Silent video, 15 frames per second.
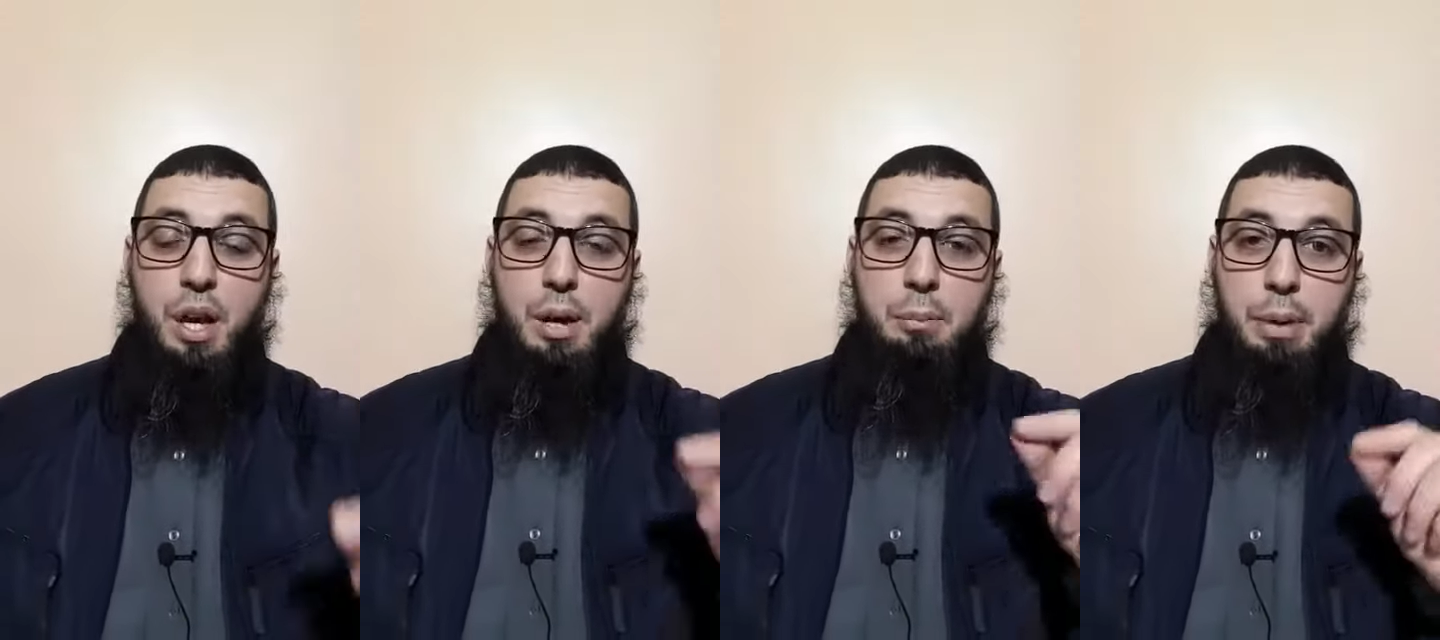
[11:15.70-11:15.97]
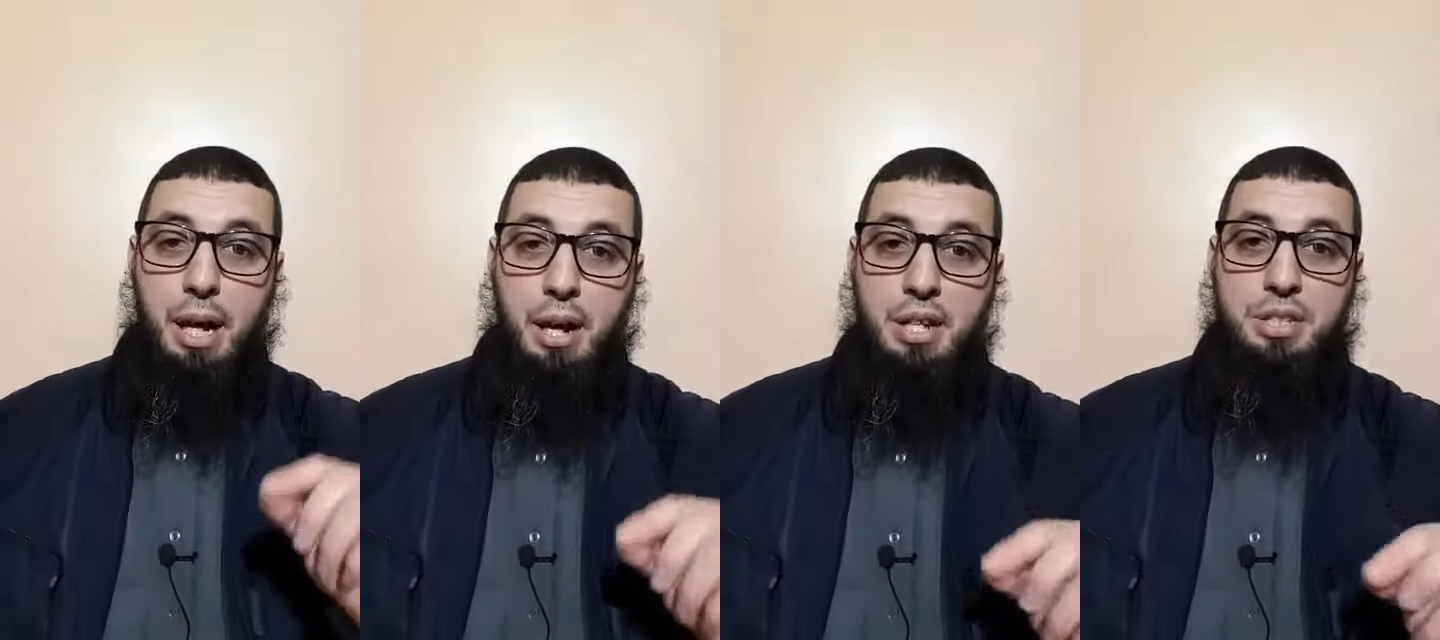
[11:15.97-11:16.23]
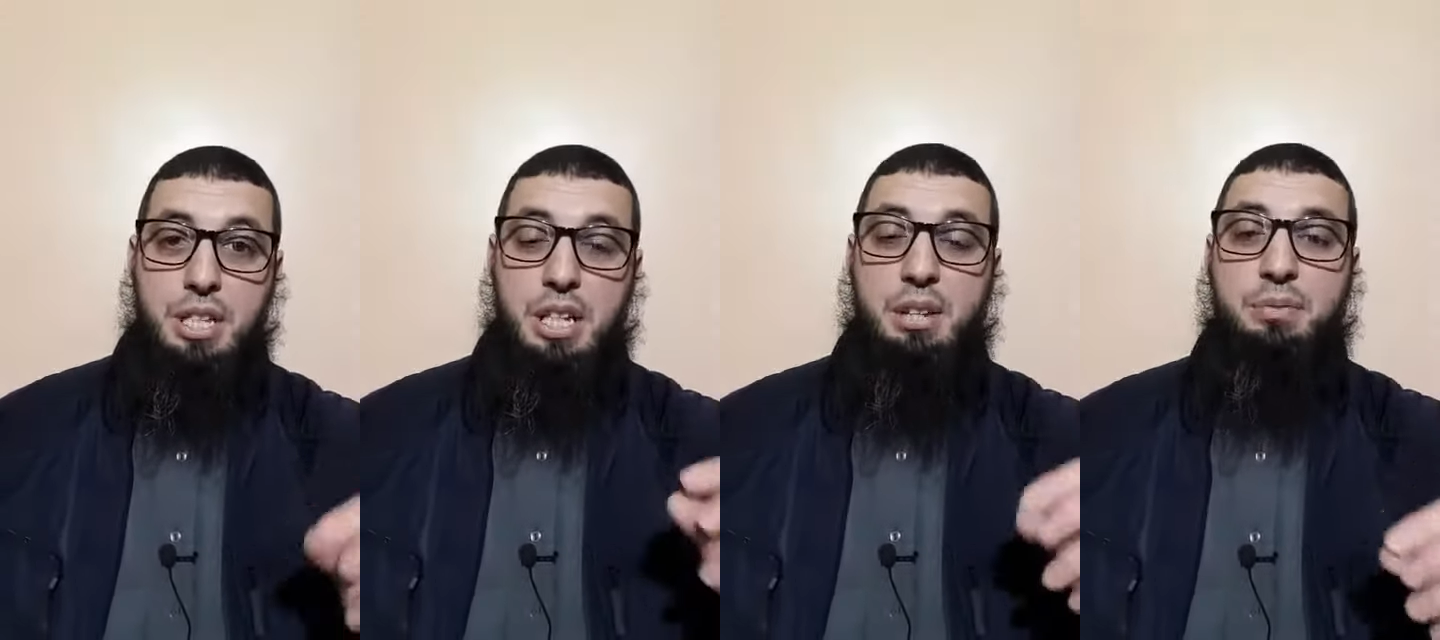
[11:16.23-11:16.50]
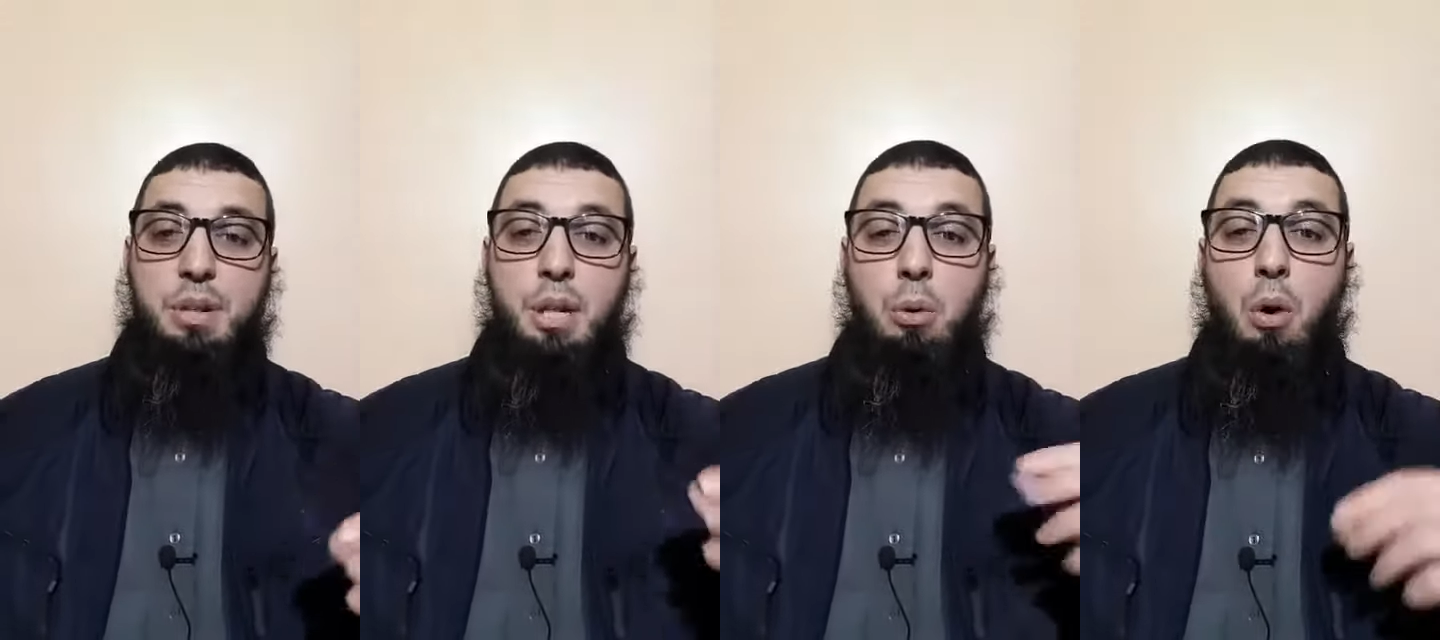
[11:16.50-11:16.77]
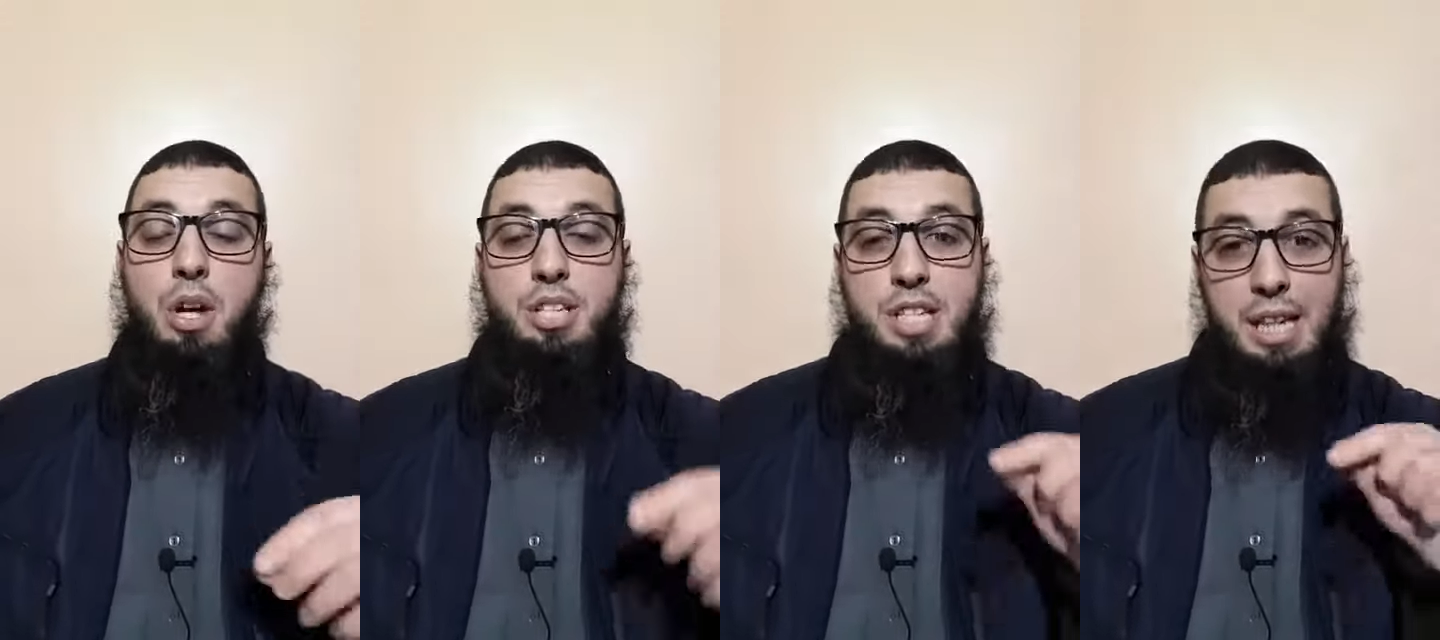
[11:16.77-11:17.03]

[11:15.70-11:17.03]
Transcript: because if he was